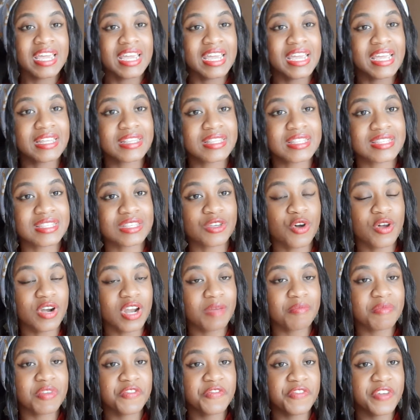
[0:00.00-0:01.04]
it's
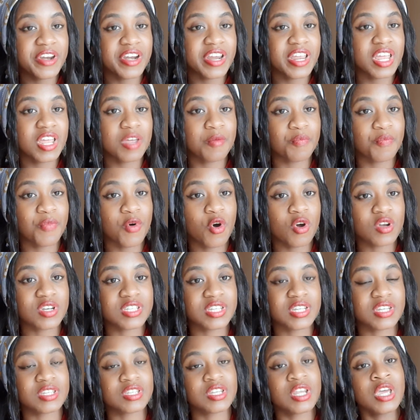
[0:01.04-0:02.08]
gonna be very
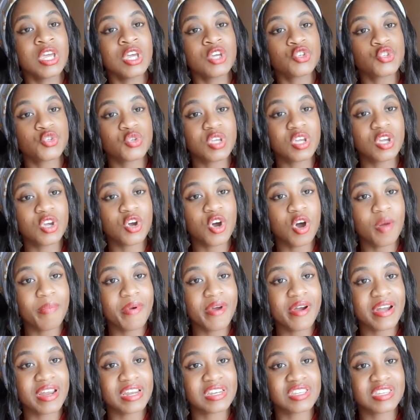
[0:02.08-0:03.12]
important to
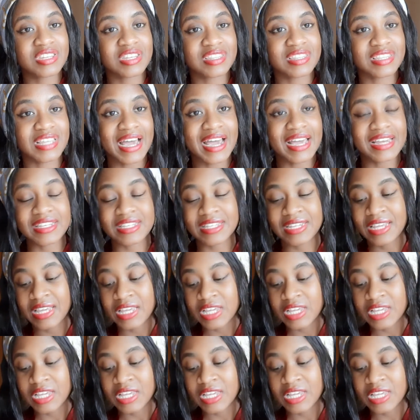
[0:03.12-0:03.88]
incorporate in that,